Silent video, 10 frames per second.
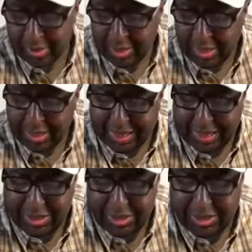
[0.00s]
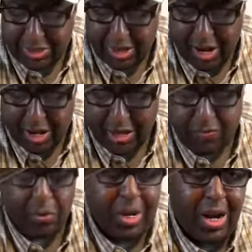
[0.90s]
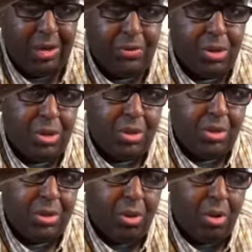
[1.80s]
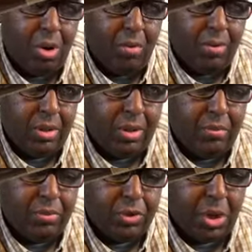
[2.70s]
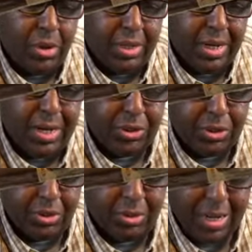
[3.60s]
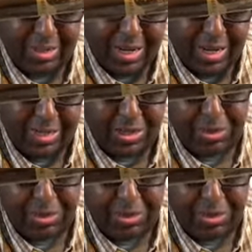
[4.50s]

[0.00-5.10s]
this got 4.5 stars off Cigar International, and that's